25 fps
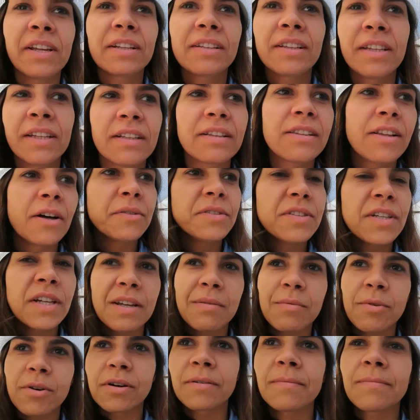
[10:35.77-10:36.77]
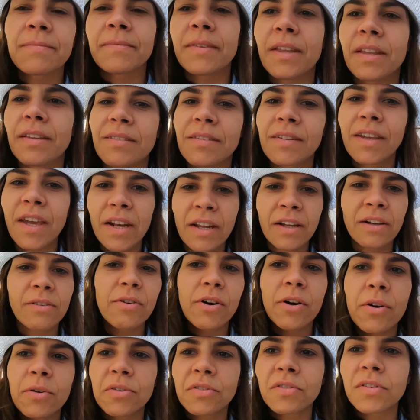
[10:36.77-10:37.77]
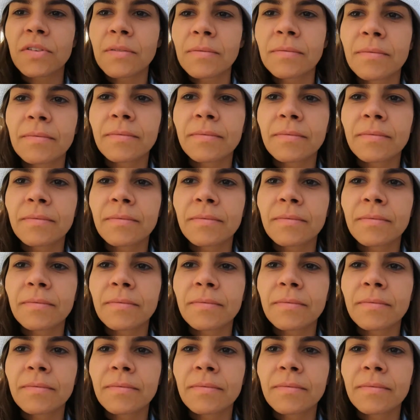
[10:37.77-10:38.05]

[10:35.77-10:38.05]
clean clothes anymore. It's getting gross.